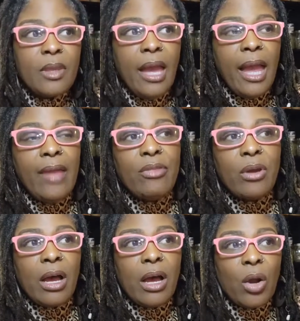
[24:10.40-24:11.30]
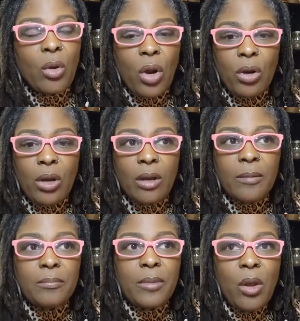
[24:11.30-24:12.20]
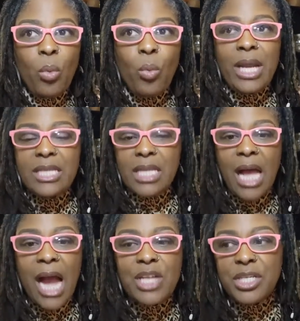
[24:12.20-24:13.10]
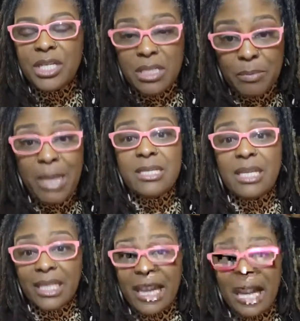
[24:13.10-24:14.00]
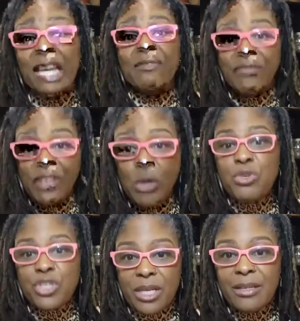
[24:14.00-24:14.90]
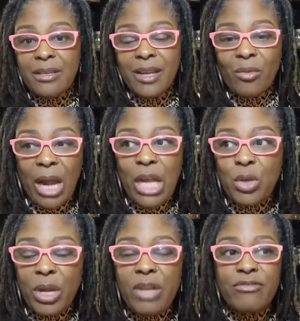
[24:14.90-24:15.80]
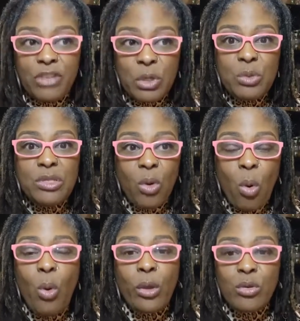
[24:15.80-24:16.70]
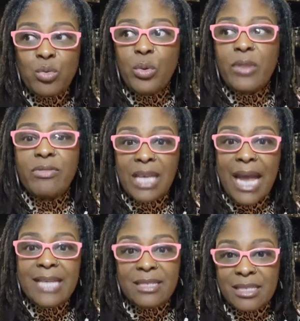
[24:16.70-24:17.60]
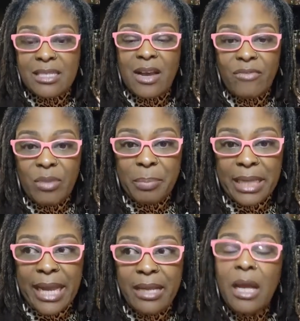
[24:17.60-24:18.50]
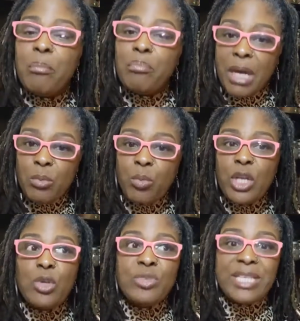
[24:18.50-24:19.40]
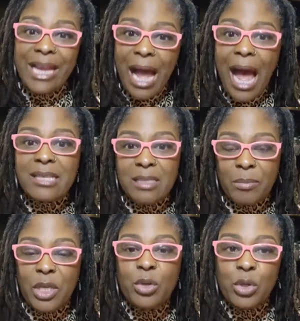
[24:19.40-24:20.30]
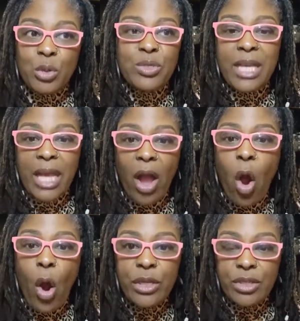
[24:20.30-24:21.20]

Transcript: and uh, or, um, what a decoction is is basically an infusion right? You infuse the oils with the essence of the plant, but when you decoct something, you're using a hard,